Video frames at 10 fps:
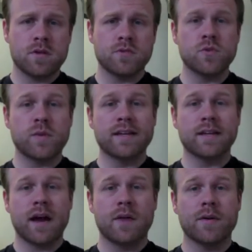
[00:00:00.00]
Do we
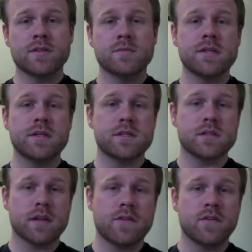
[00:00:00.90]
allow it to be
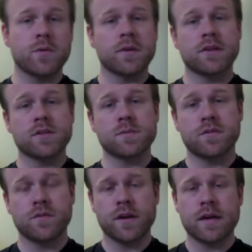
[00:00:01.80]
slave or do we allow it to be
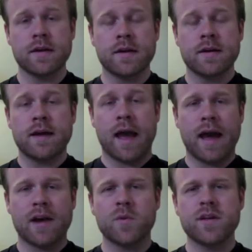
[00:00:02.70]
free?
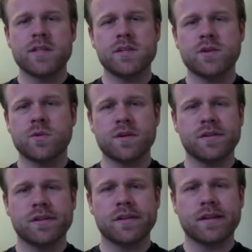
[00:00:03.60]
How do we deal with
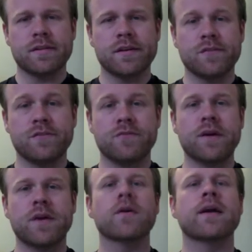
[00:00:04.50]

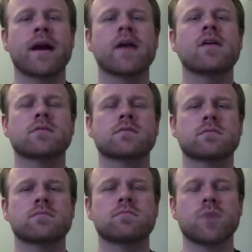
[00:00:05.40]
figuring out
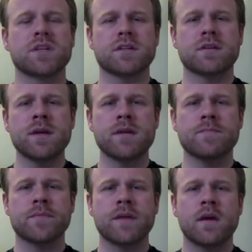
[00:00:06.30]
what it's going to be?
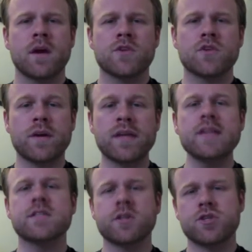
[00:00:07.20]
So he
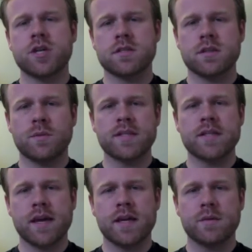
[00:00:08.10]
suggests that we
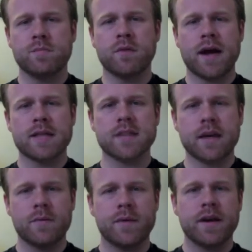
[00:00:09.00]
take Nebraska
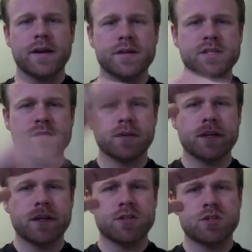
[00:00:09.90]
and we kind of split
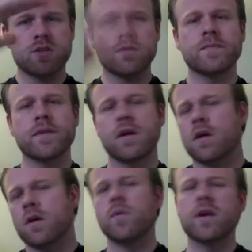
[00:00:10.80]
it in two.
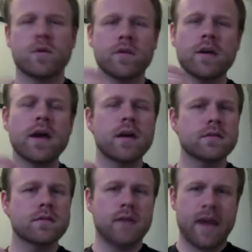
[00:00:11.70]
We create
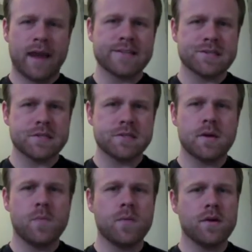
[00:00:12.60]
Kansas
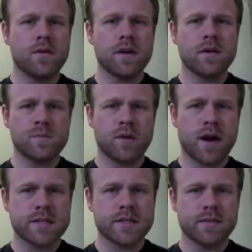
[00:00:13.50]
and we create
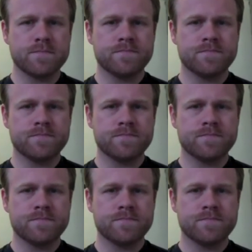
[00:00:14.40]
Nebraska.